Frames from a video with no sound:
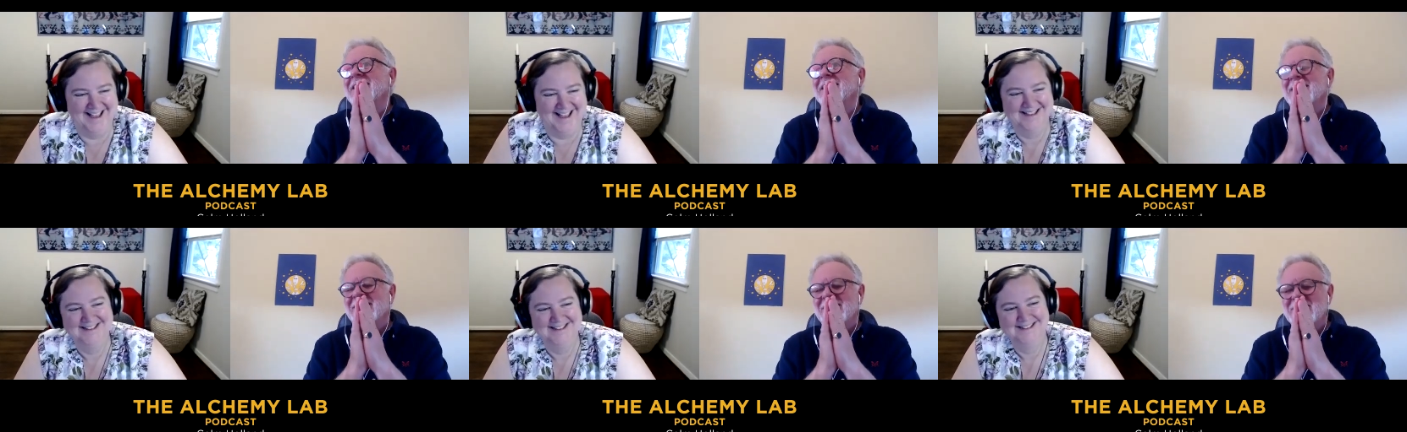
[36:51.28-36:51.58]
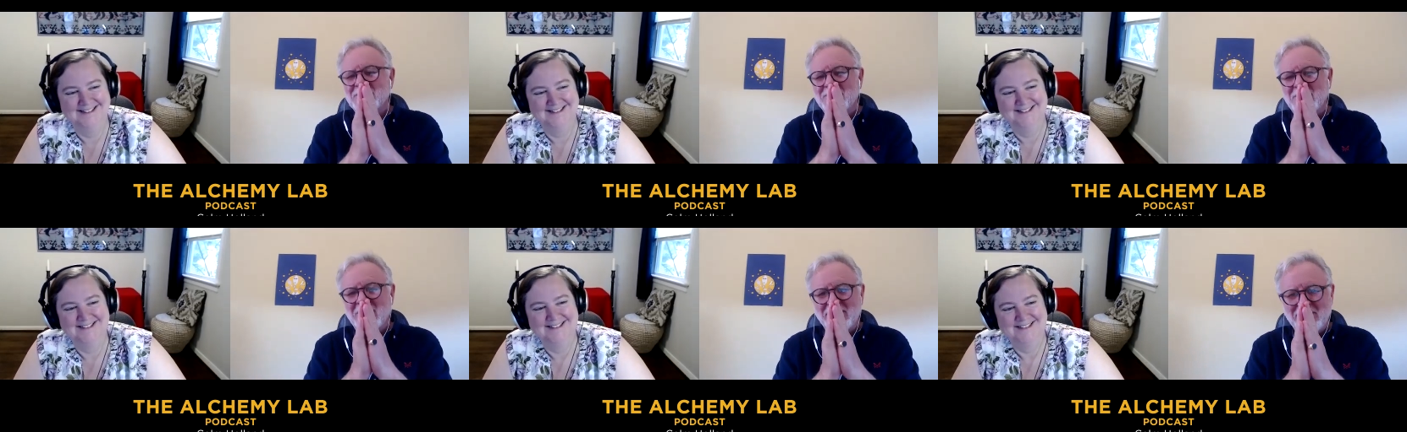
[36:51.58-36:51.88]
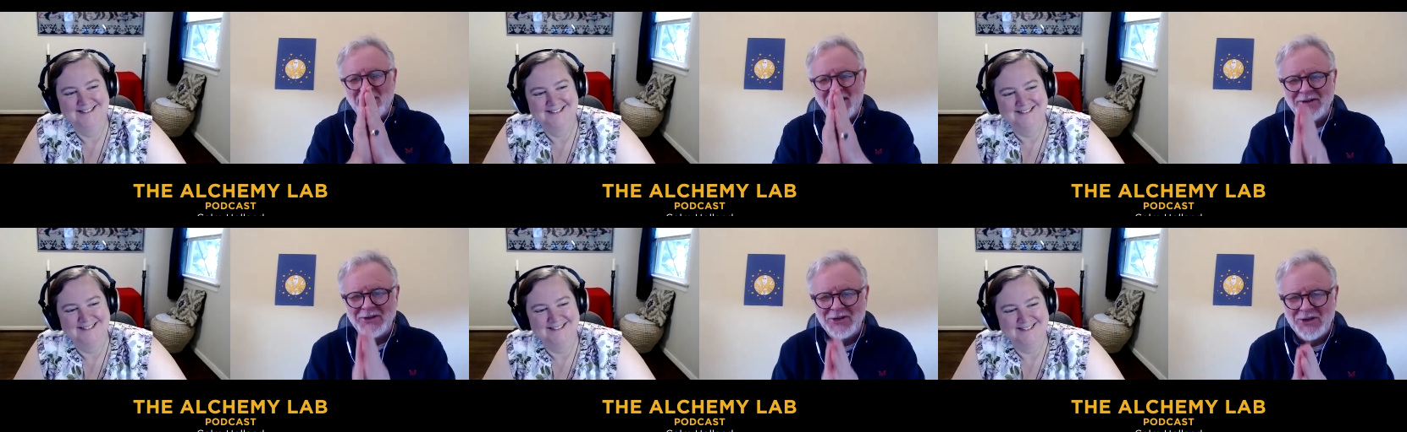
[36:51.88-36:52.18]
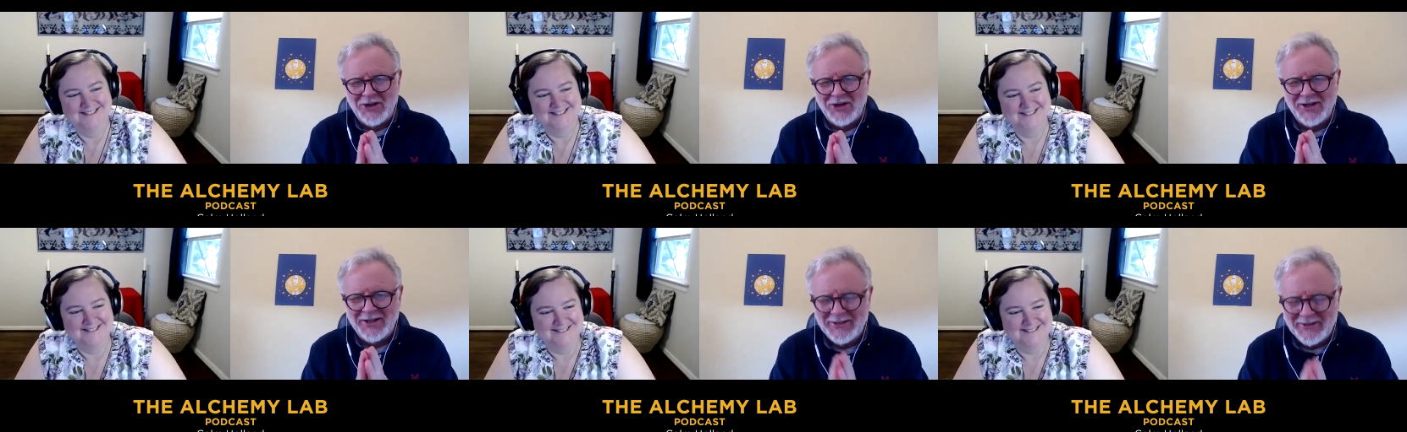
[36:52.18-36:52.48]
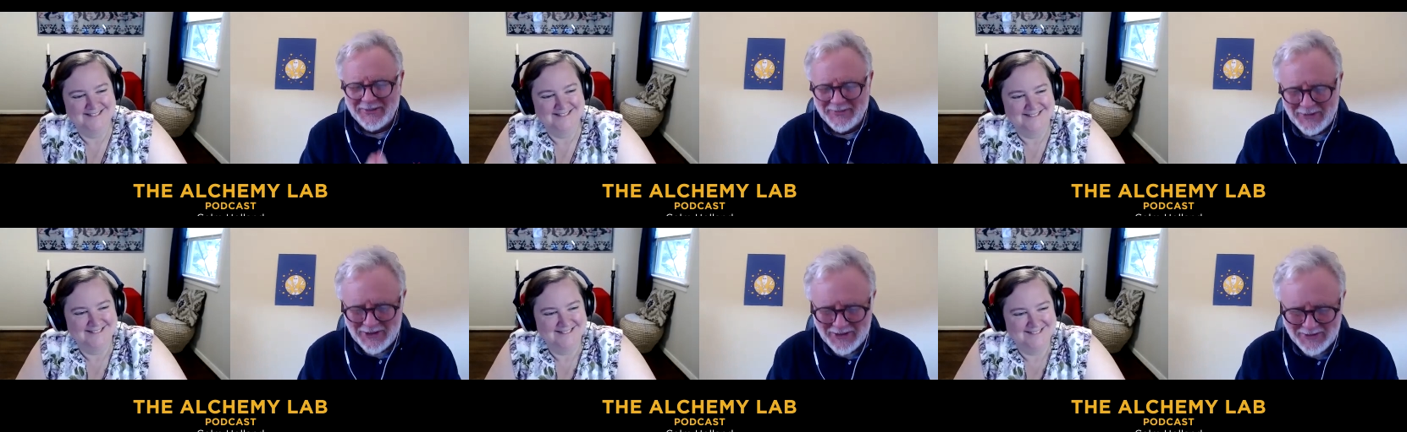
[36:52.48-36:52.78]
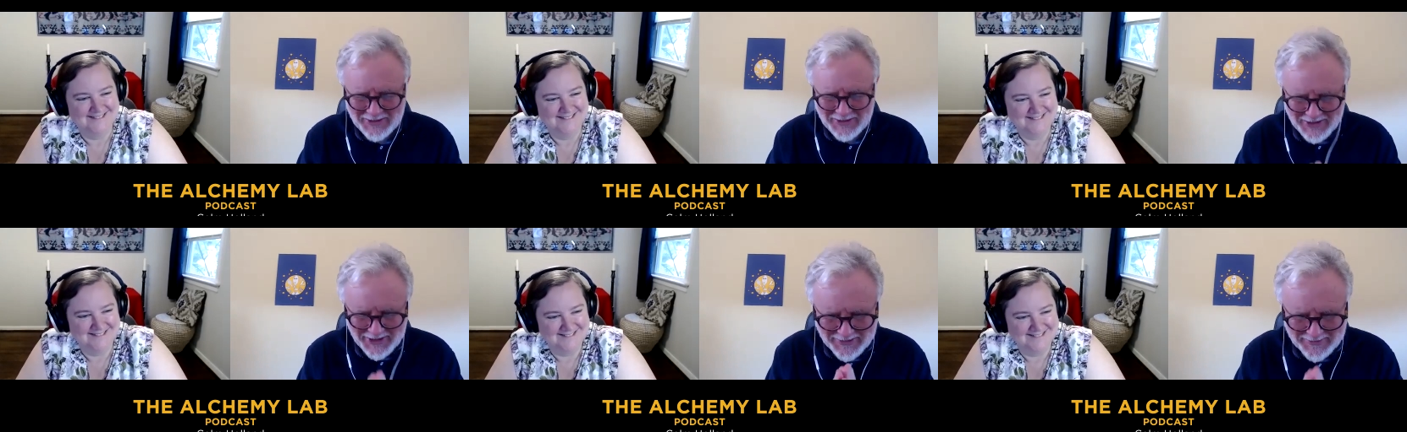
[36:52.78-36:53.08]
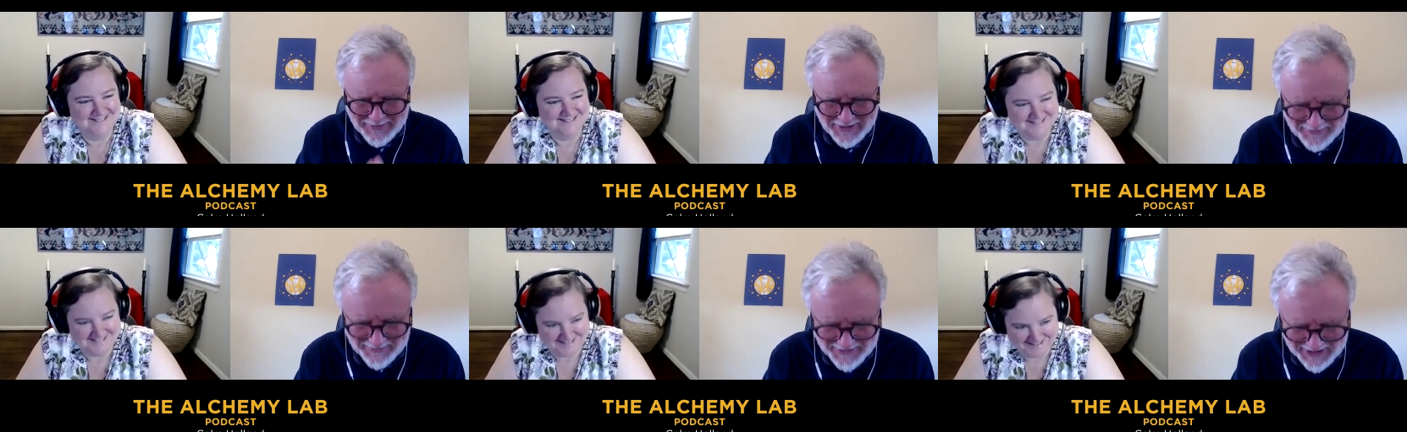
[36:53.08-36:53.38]
Speaker 1: it's my mantra. You
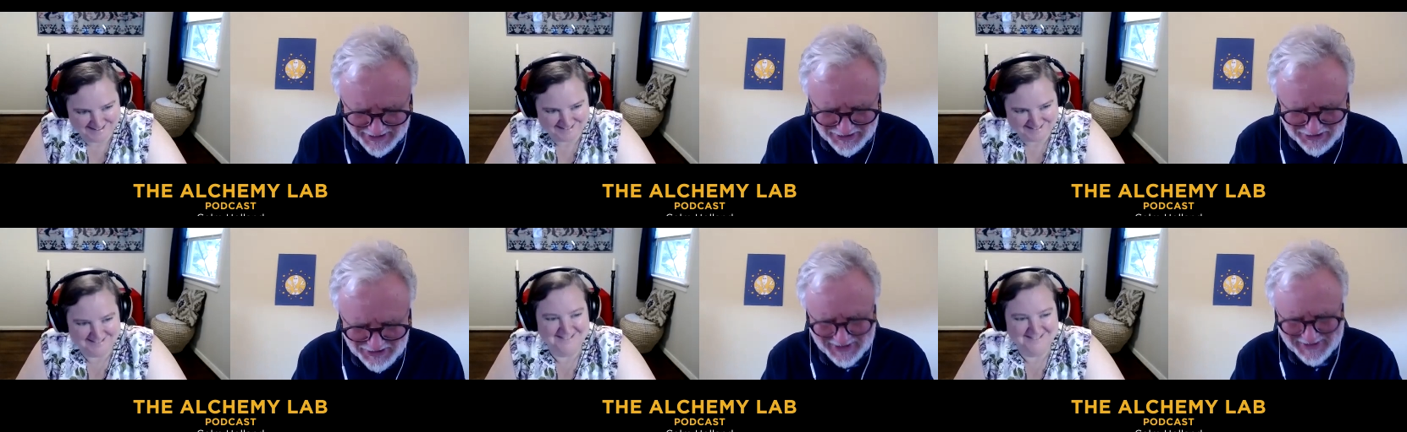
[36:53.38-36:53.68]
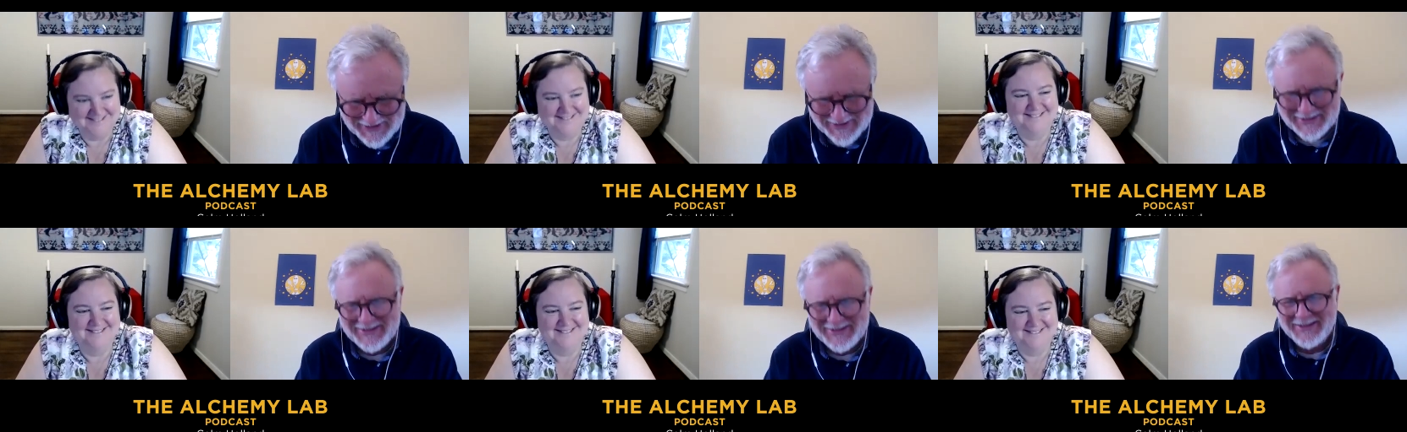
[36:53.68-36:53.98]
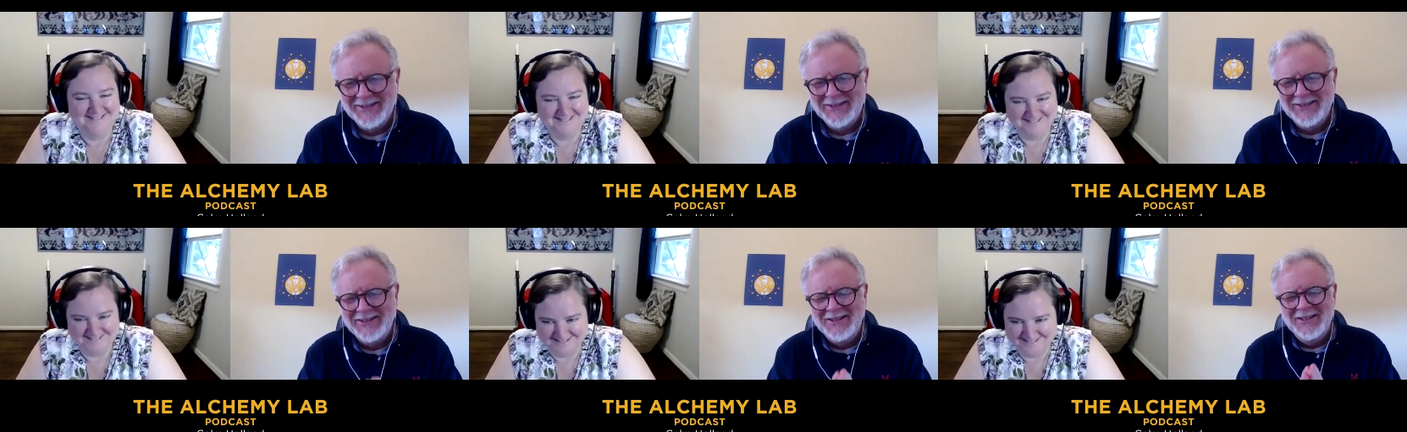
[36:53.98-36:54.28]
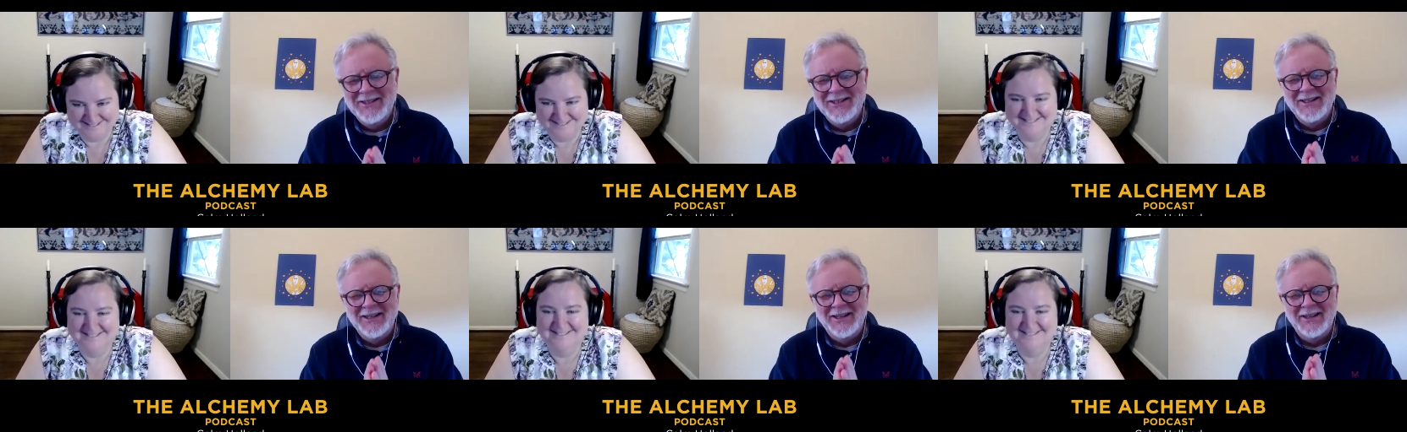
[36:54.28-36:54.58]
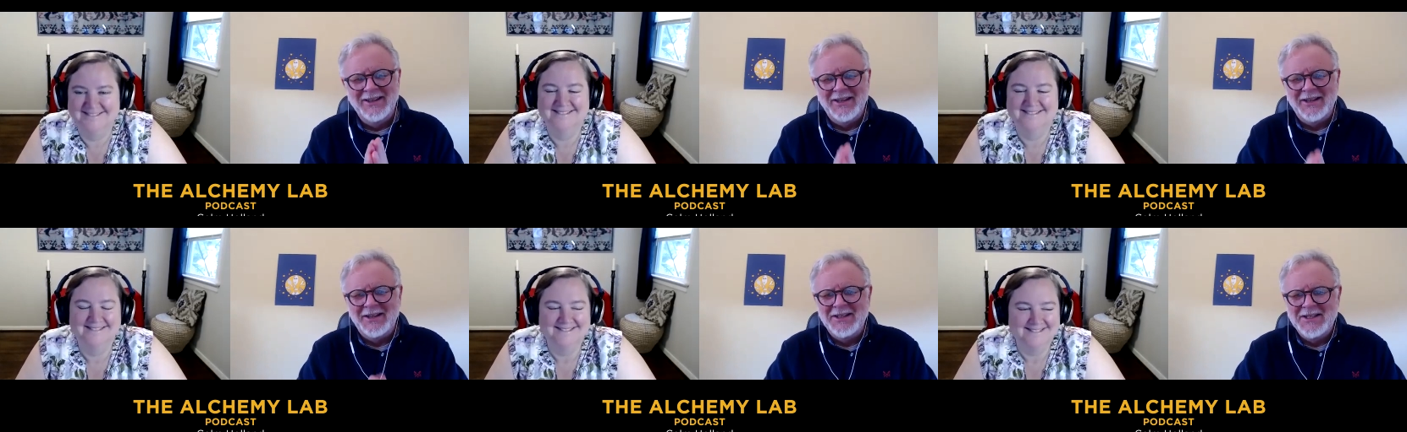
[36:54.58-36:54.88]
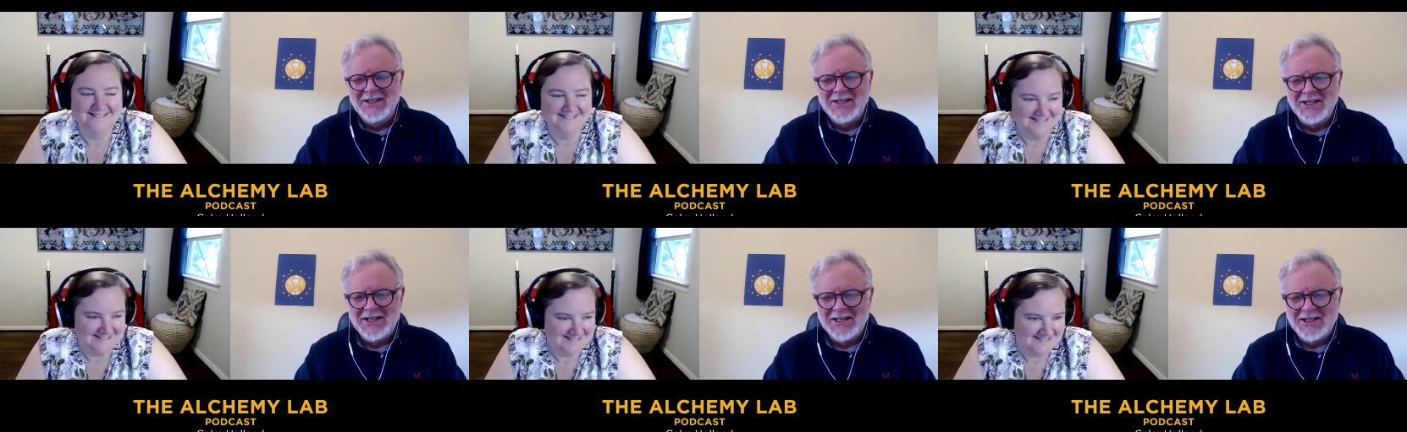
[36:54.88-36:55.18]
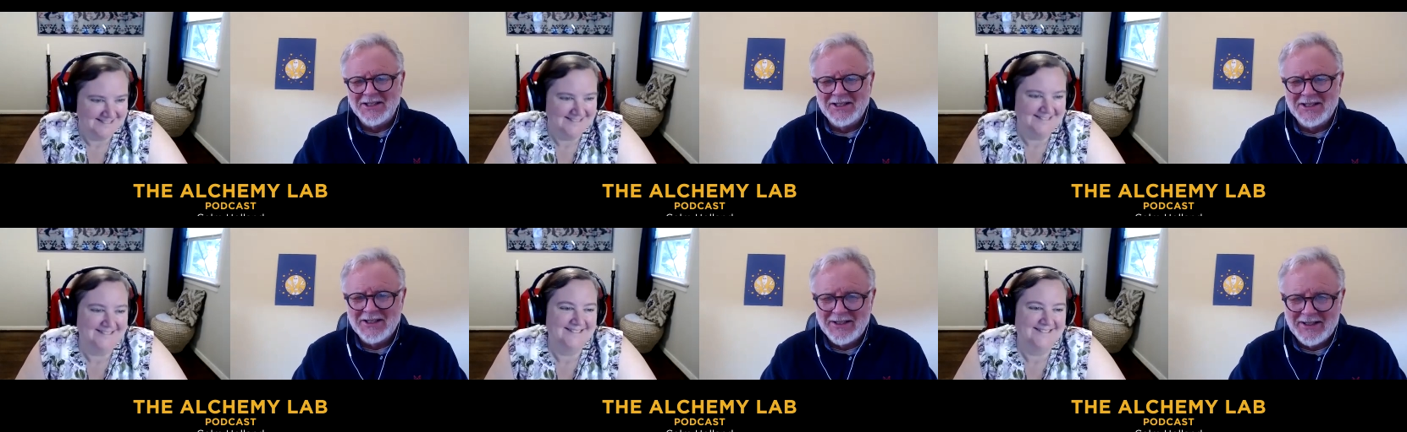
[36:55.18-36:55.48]
know my mantra, and that is
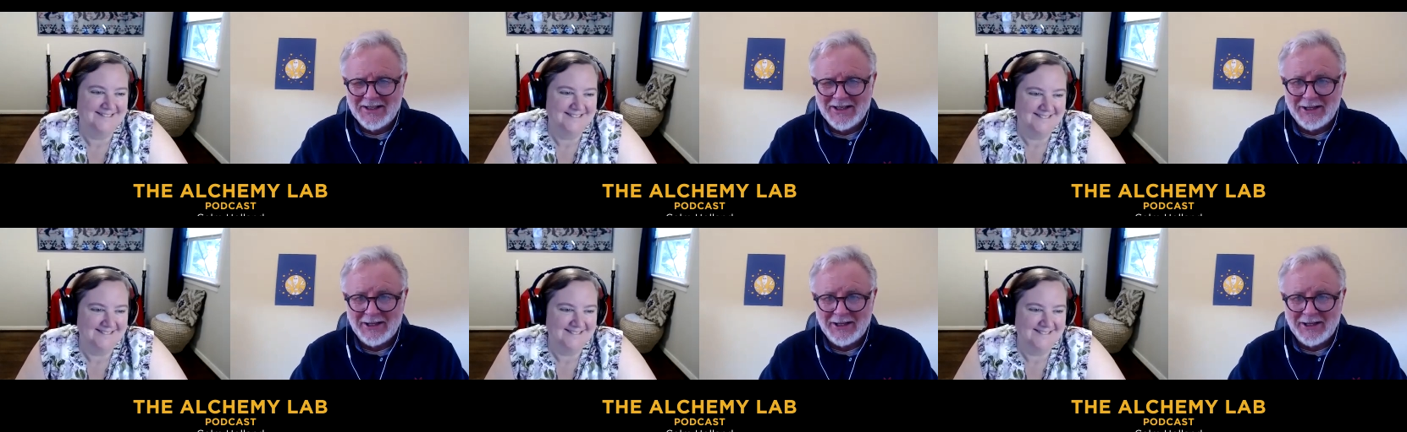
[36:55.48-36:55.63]
it.